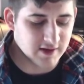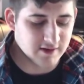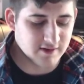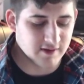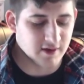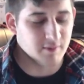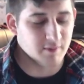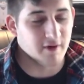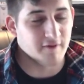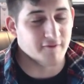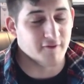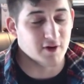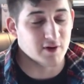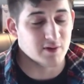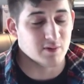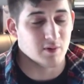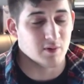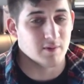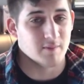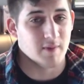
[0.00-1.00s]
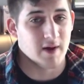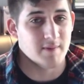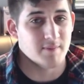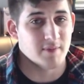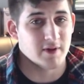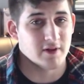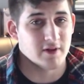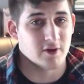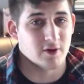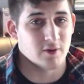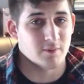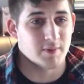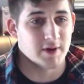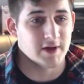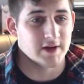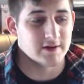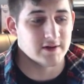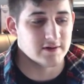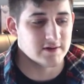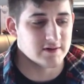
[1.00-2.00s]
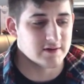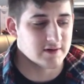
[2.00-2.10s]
It's going to be our first one. It might be a little bit